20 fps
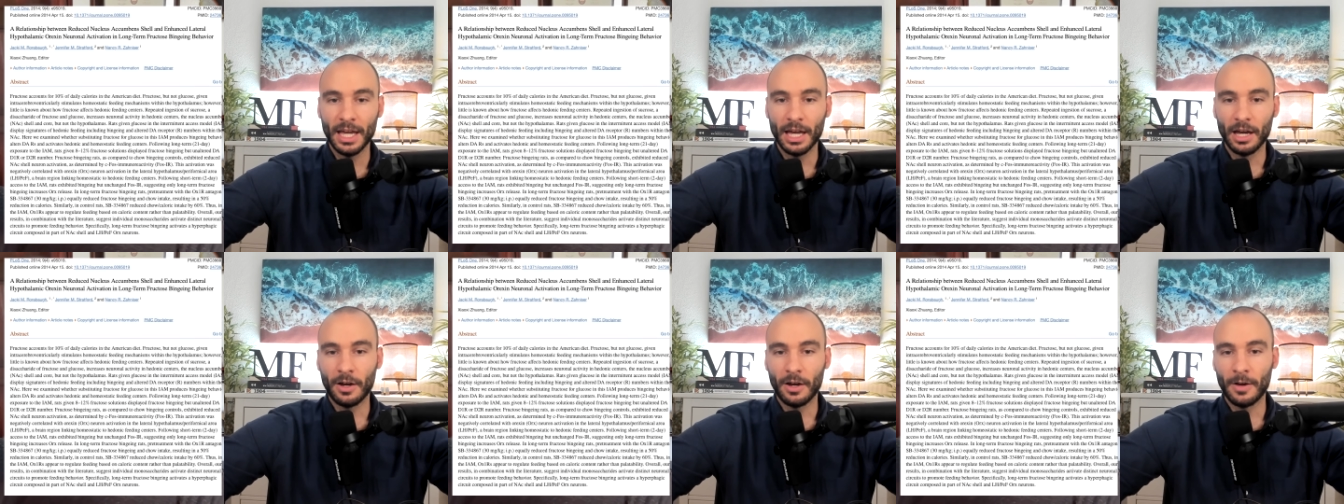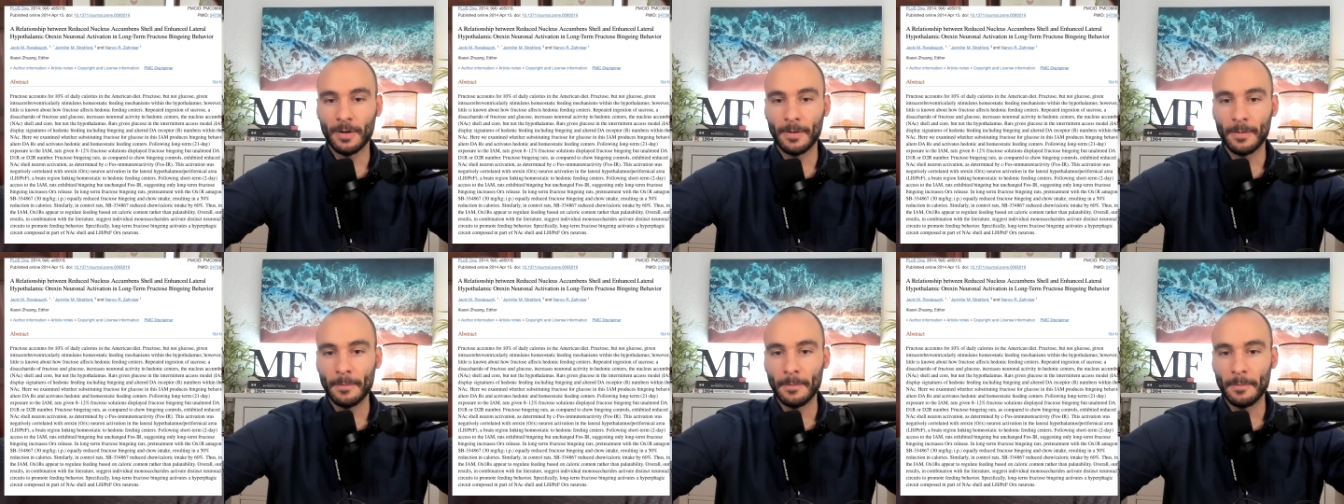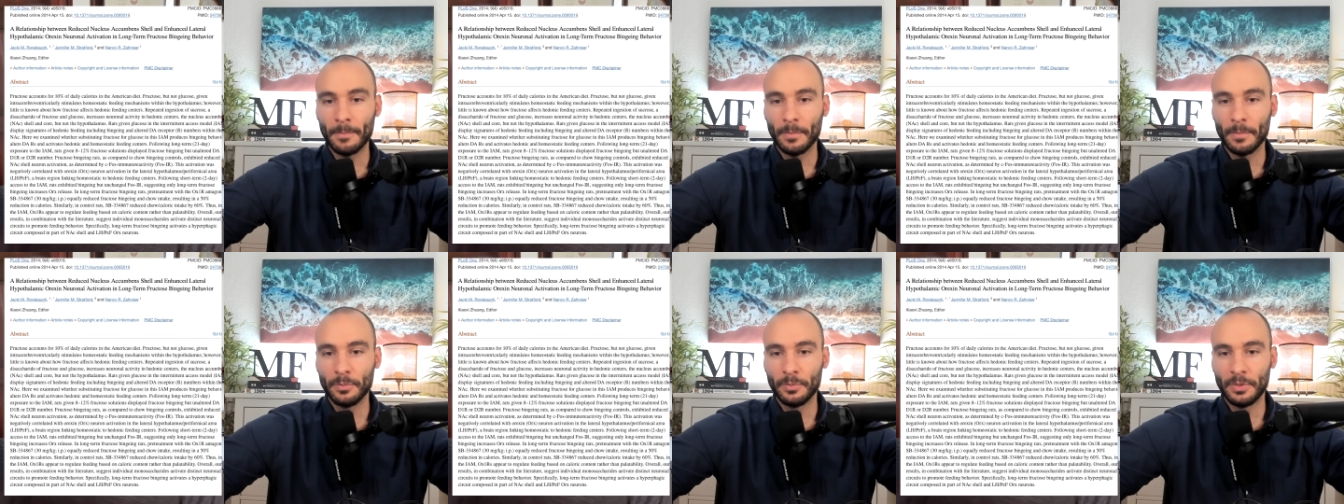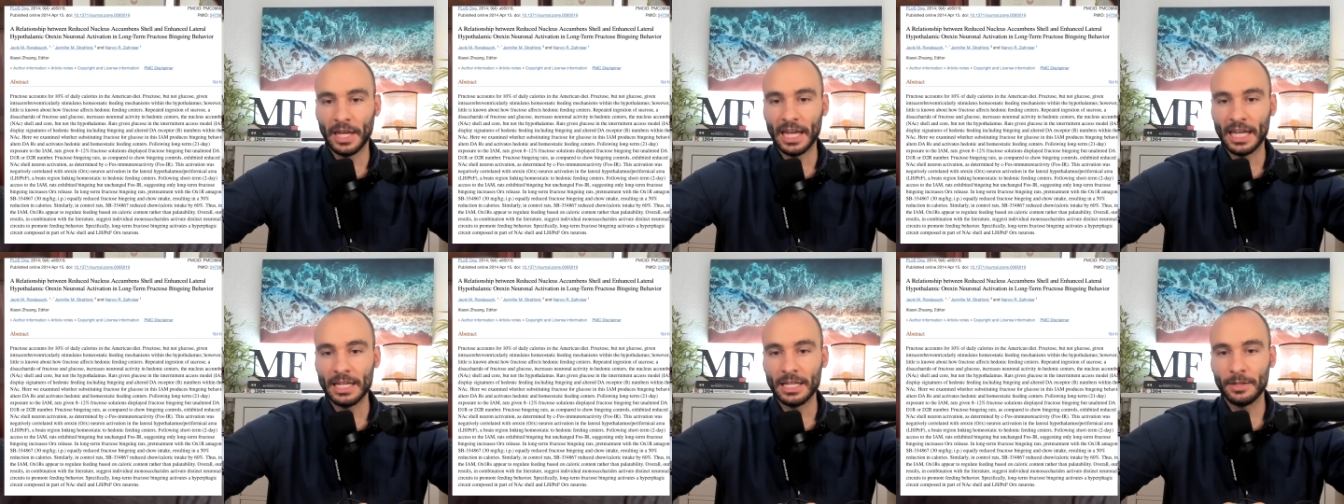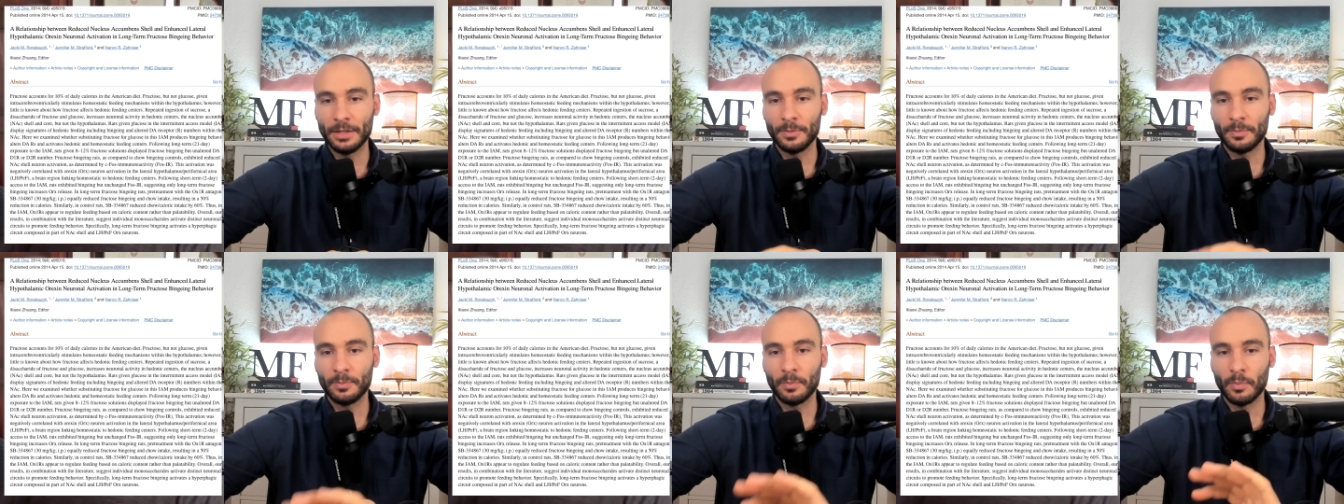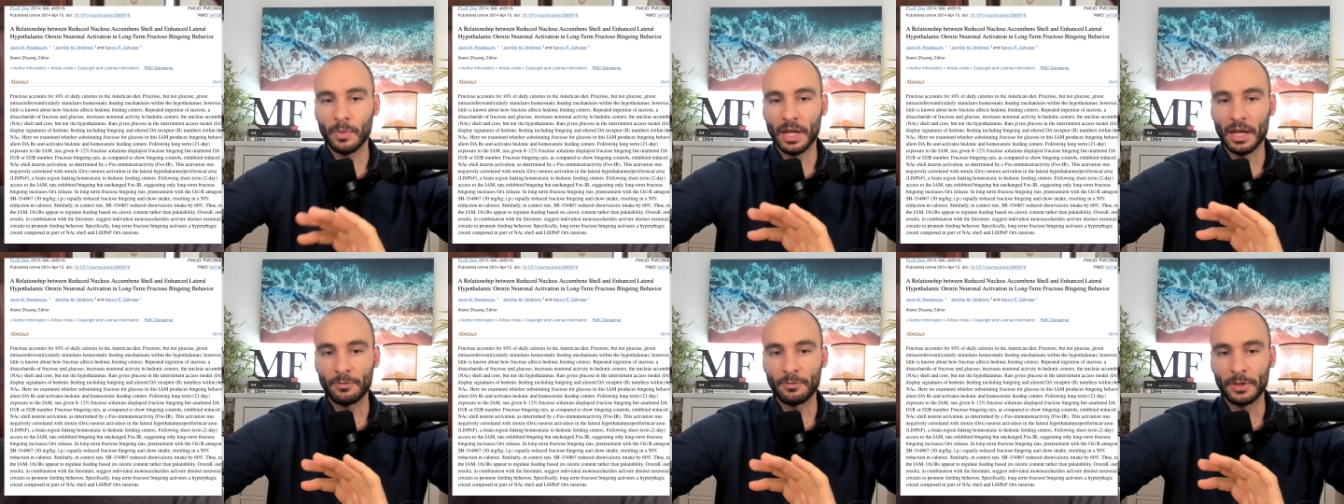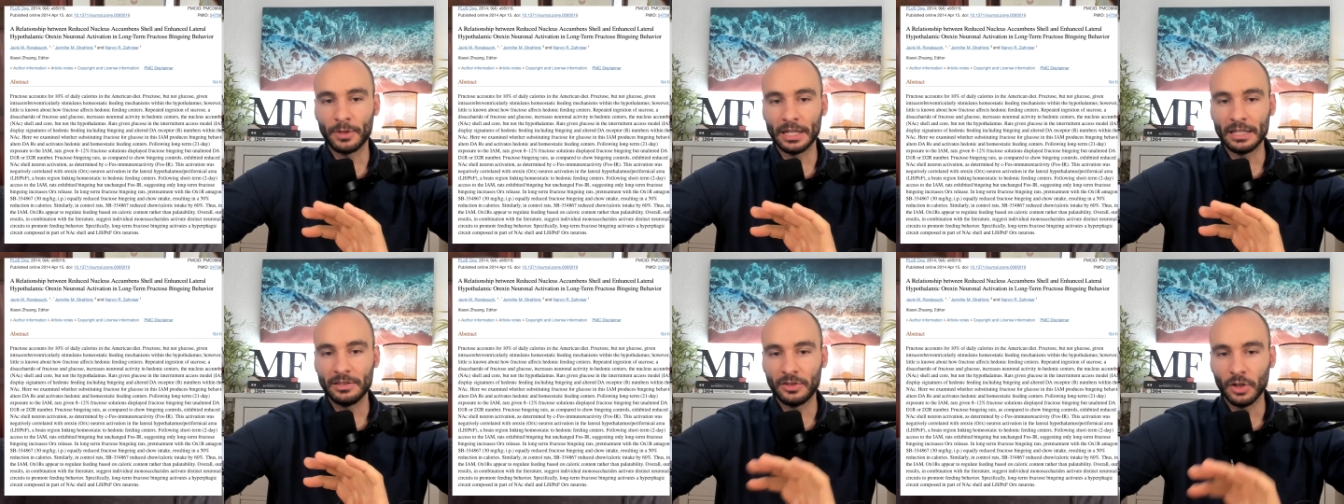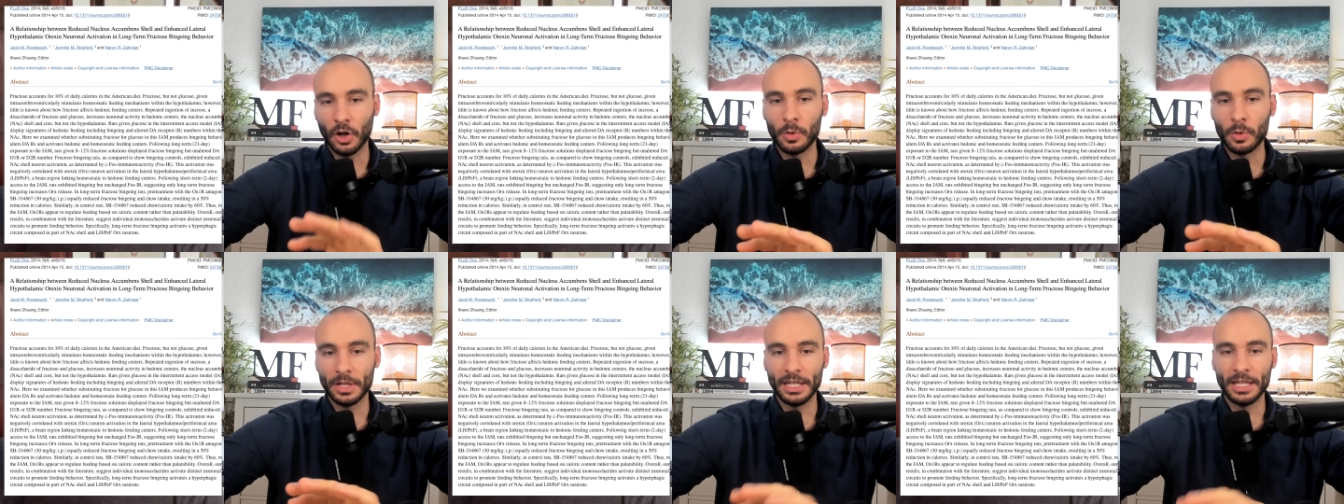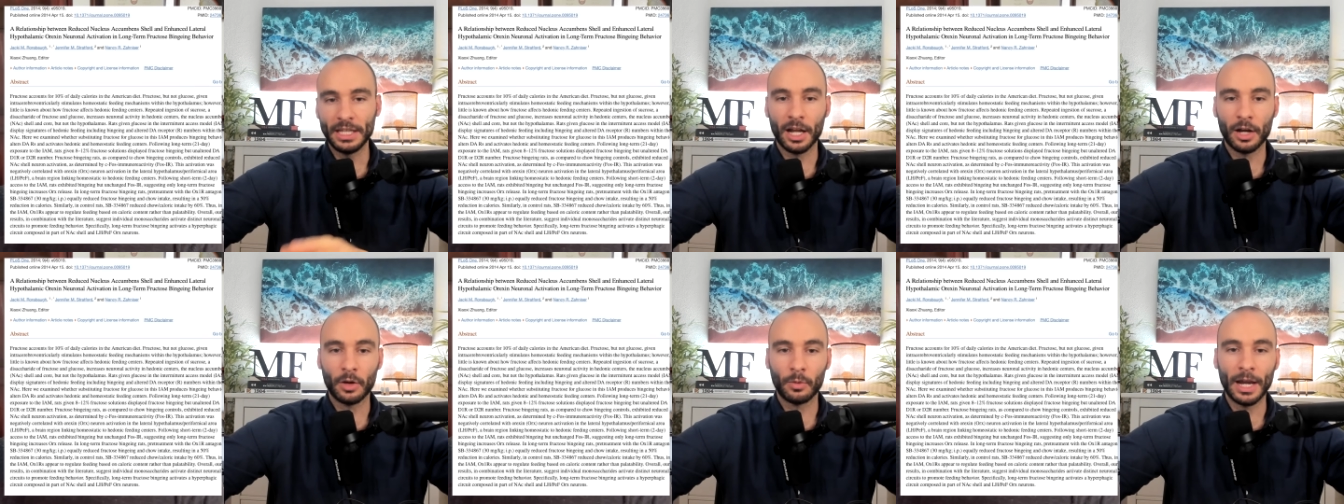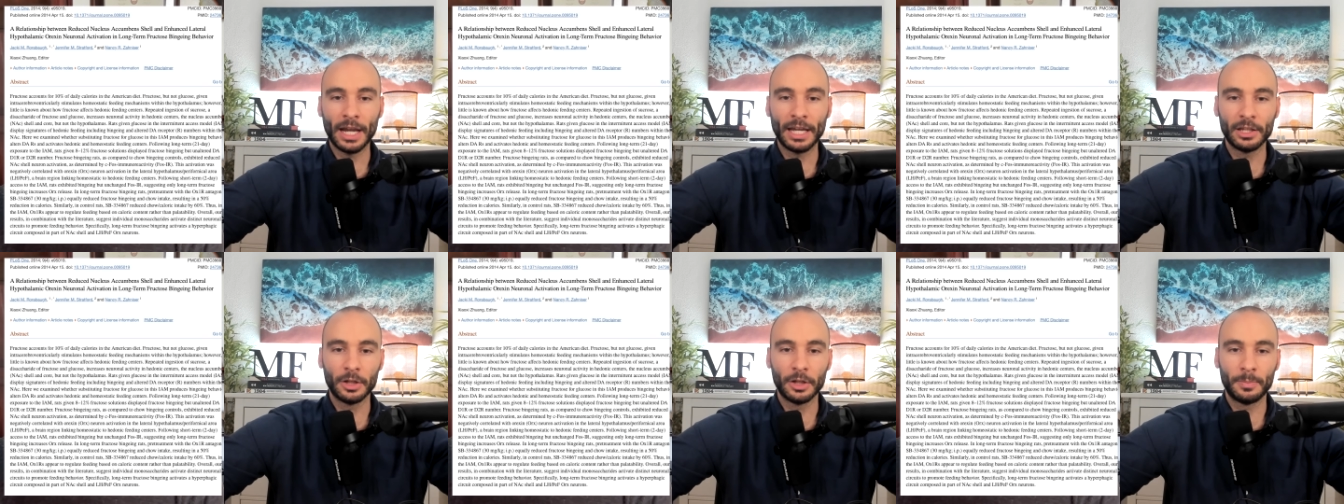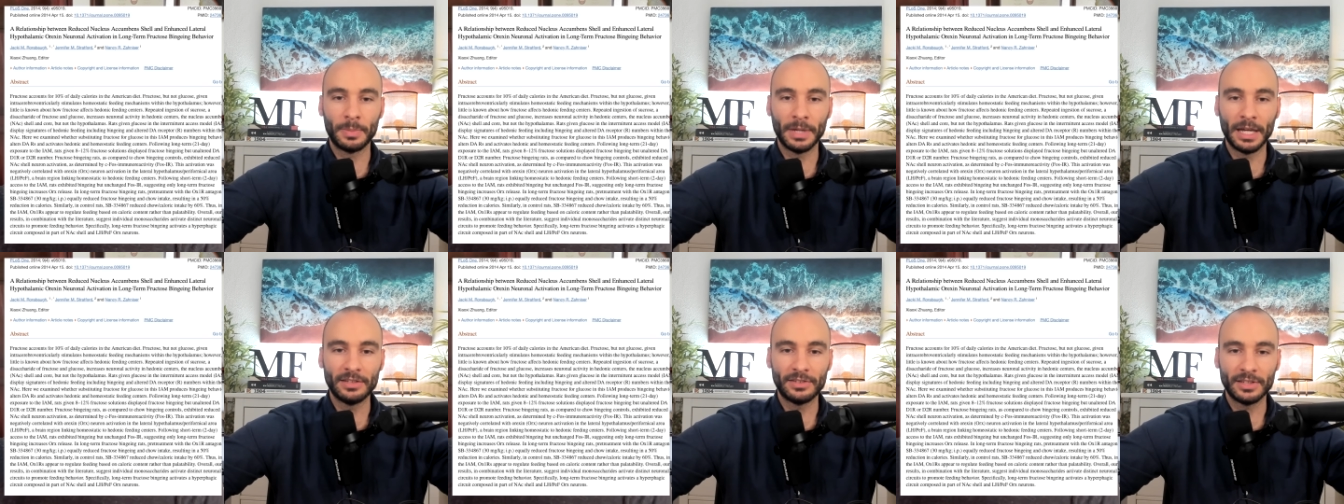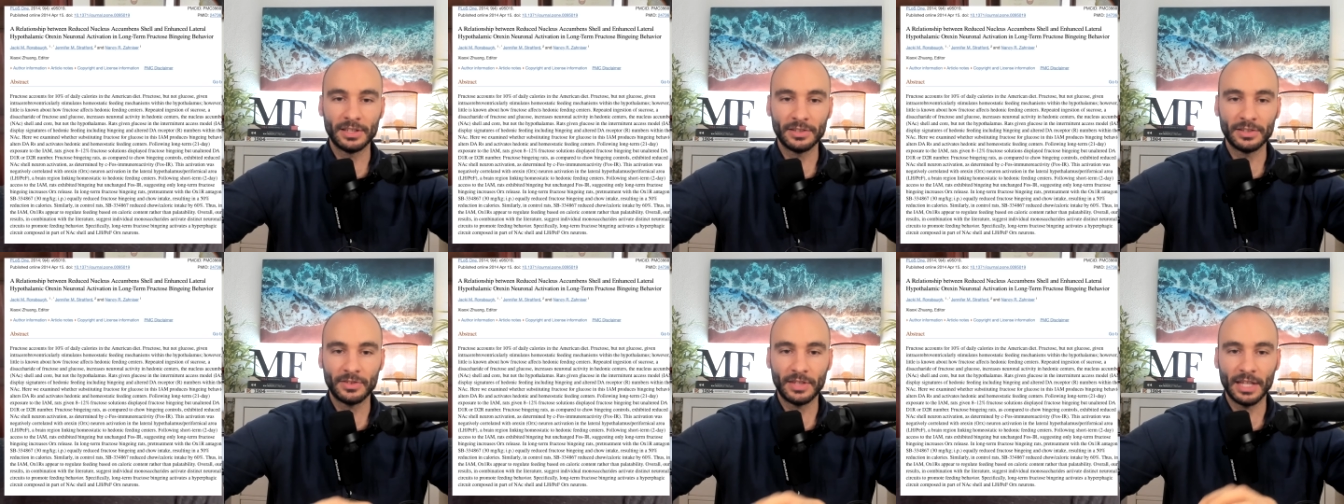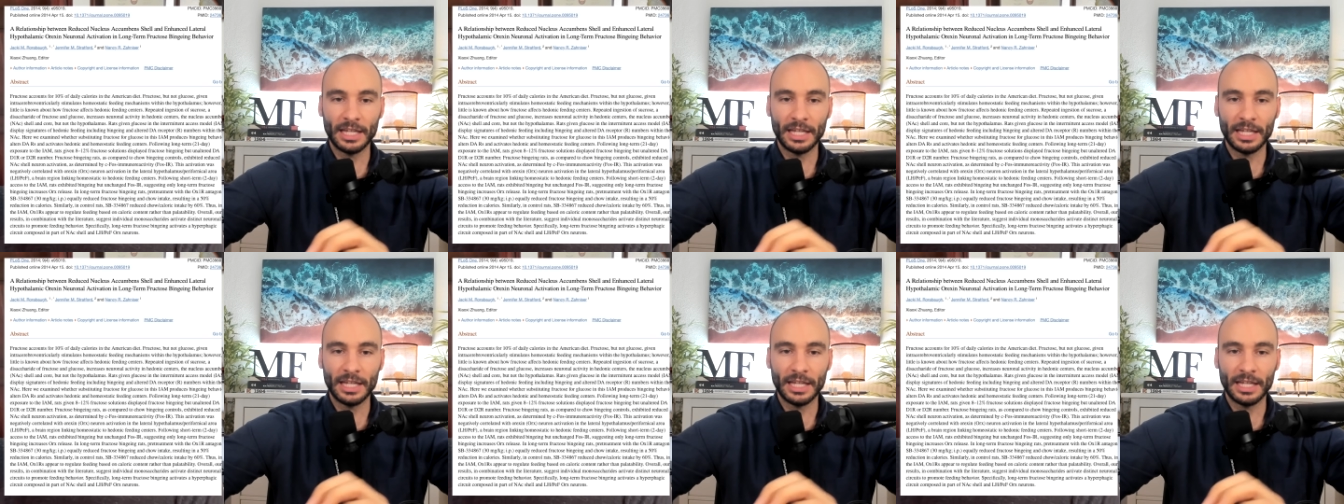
Uh, they If they don't eat on a regular basis,